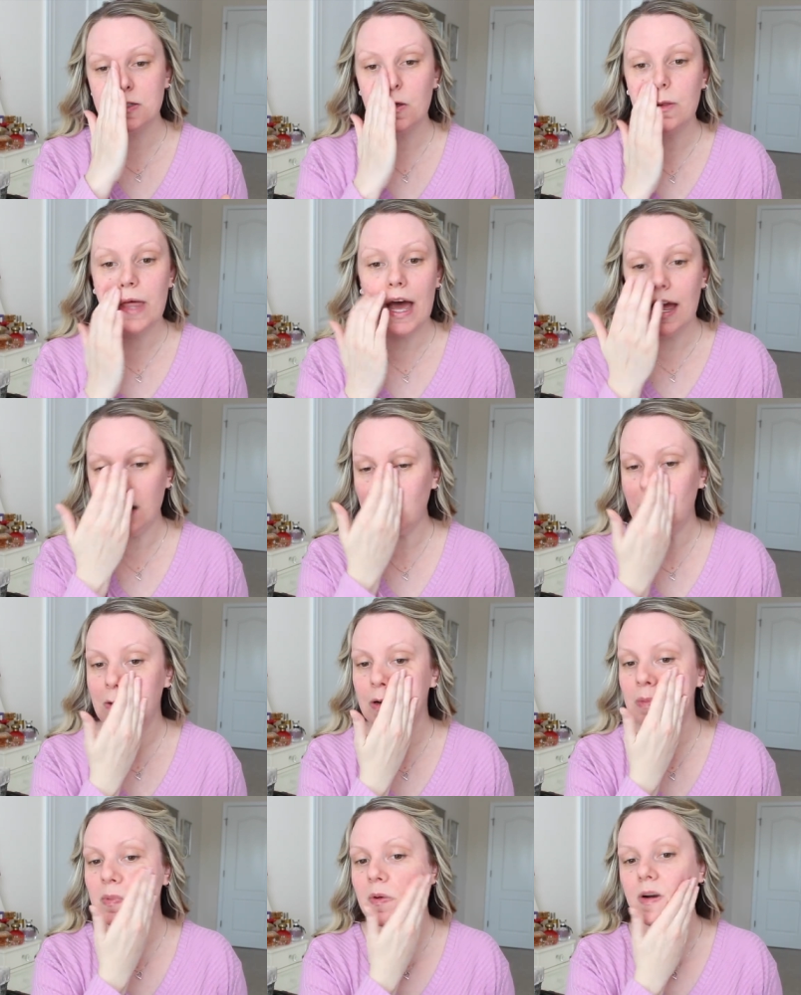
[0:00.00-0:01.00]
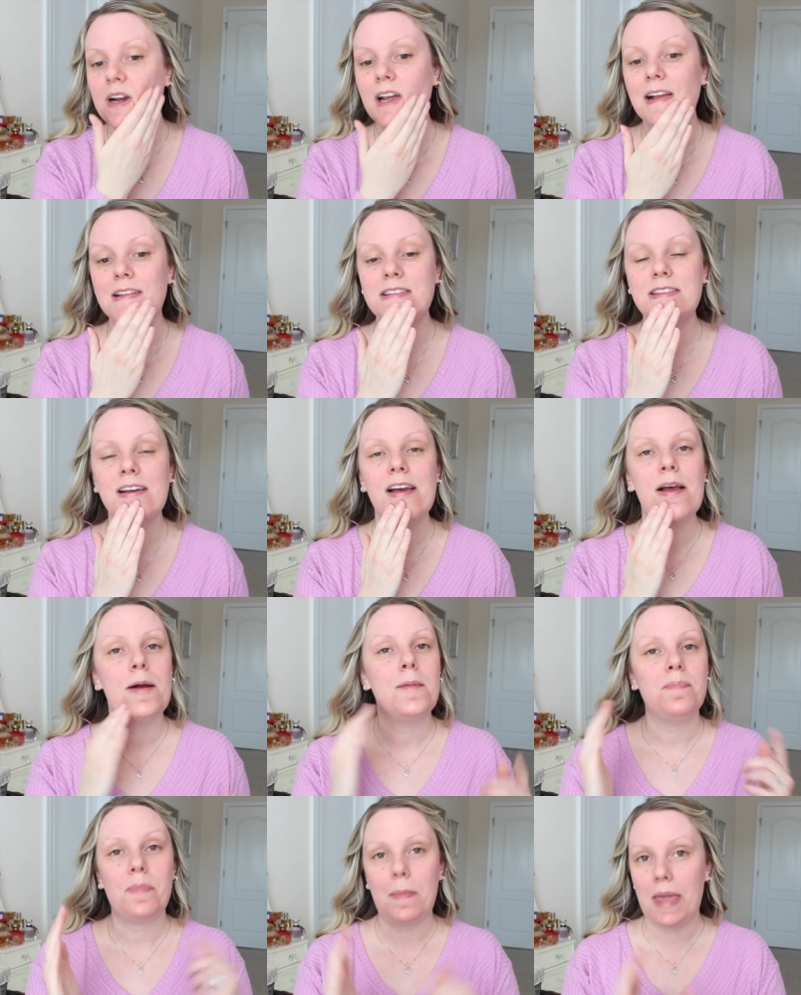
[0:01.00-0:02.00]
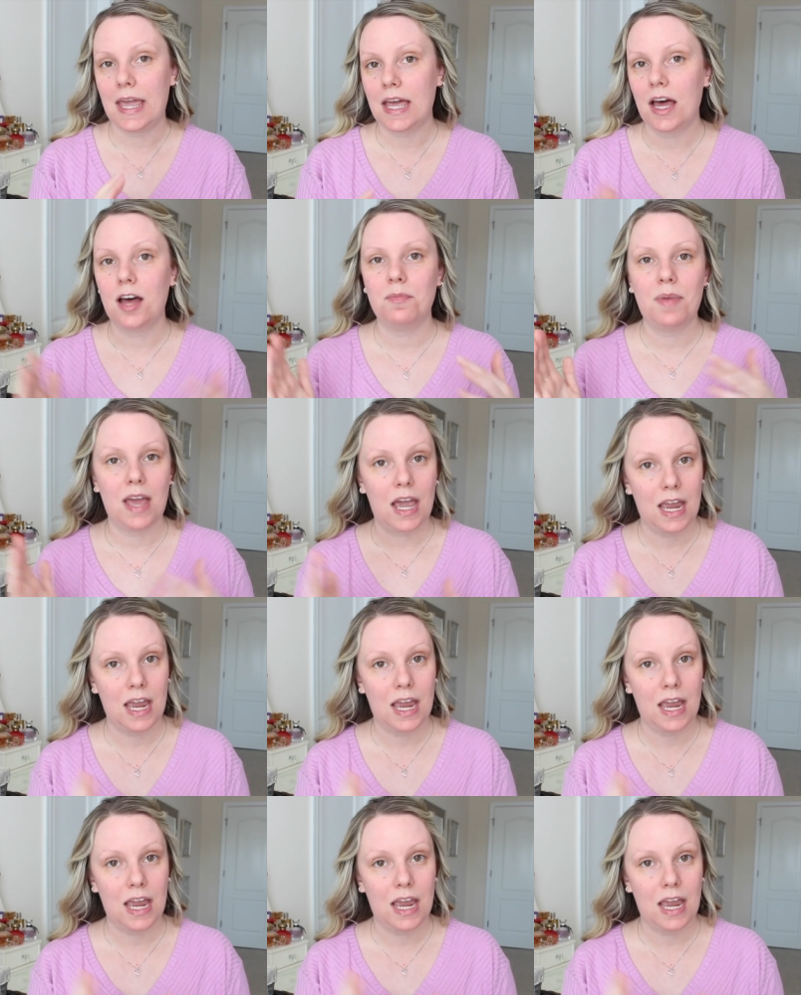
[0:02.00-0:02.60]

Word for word: So that incorporates makeup,